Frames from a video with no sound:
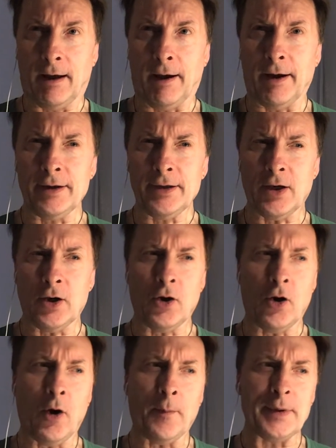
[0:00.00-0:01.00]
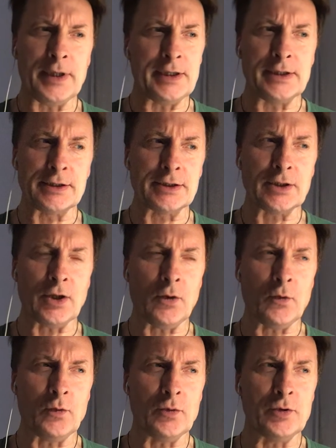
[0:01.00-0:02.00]
Other hobbies
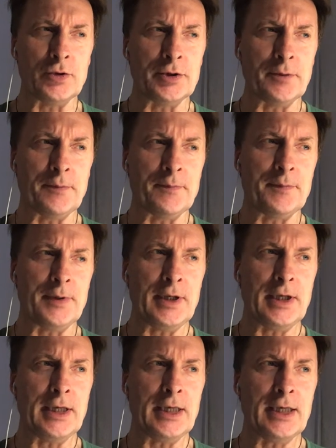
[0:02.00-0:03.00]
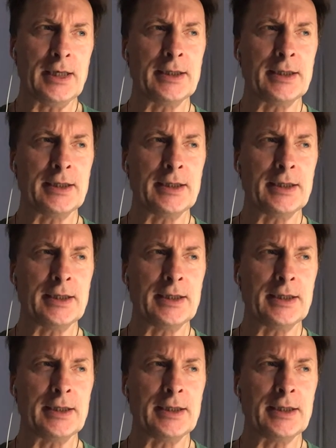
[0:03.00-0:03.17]
would be,